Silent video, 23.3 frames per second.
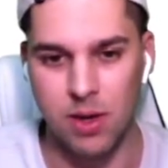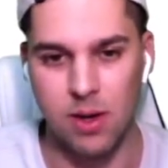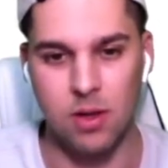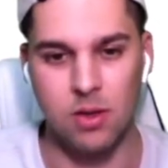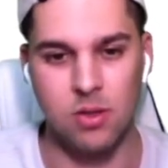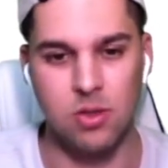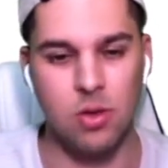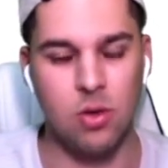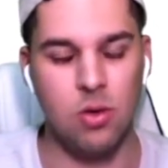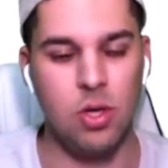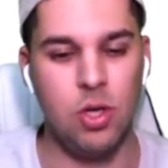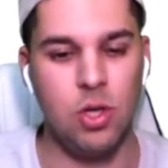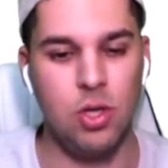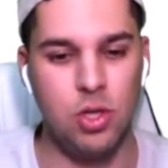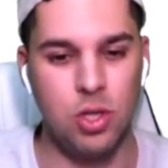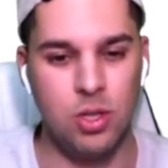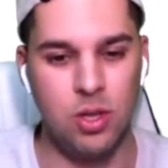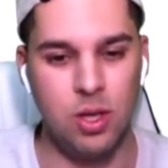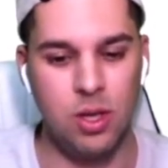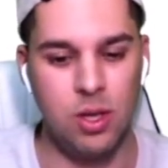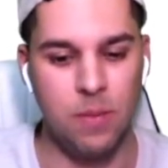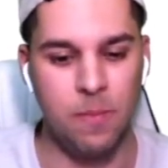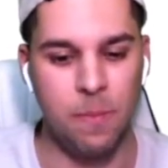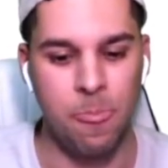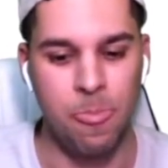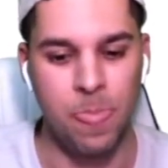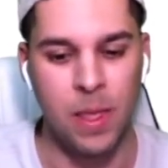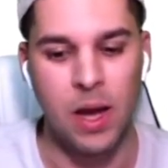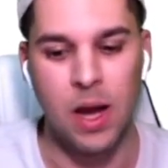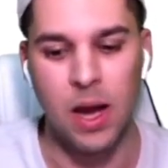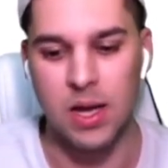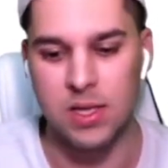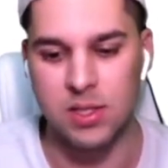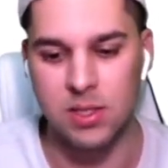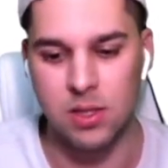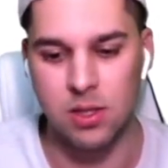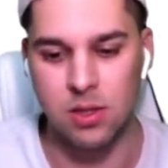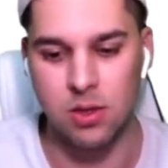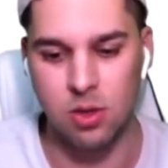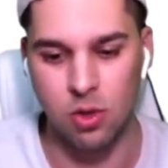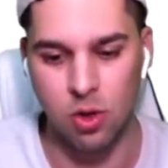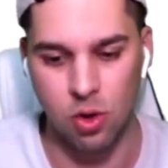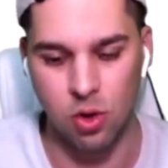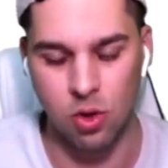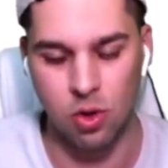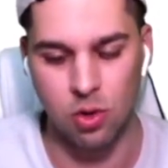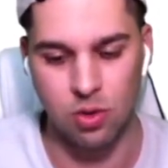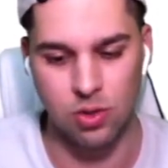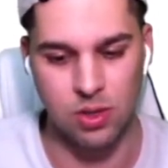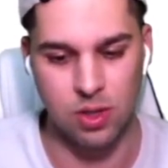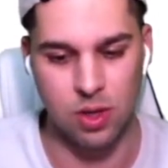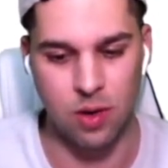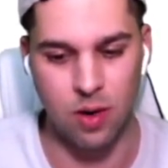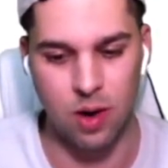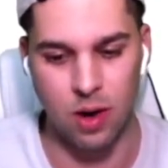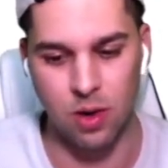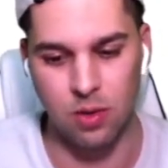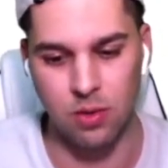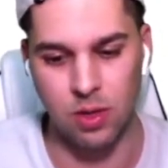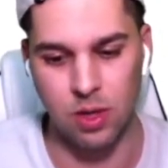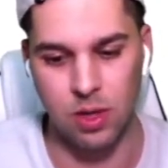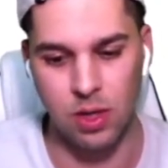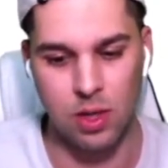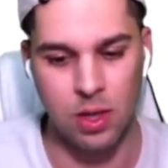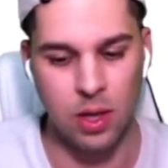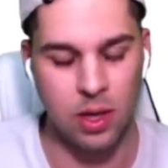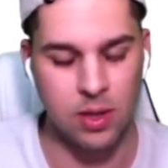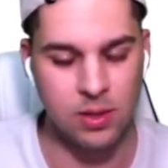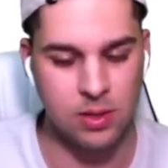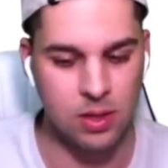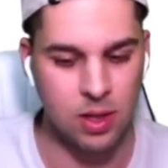So each team, a CTO goes around and he has